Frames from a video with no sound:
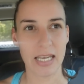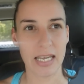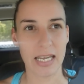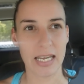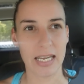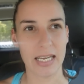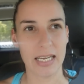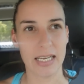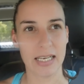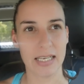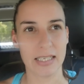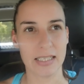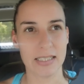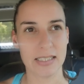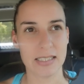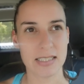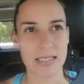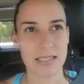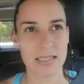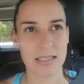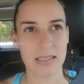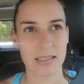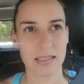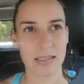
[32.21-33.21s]

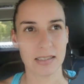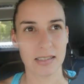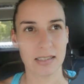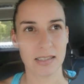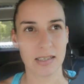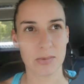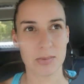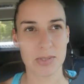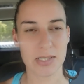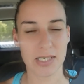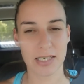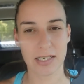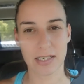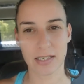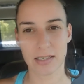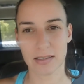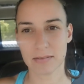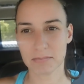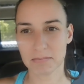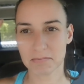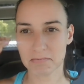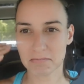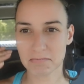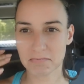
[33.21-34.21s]
and it was like
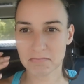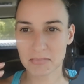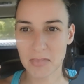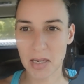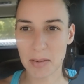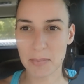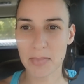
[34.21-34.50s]
a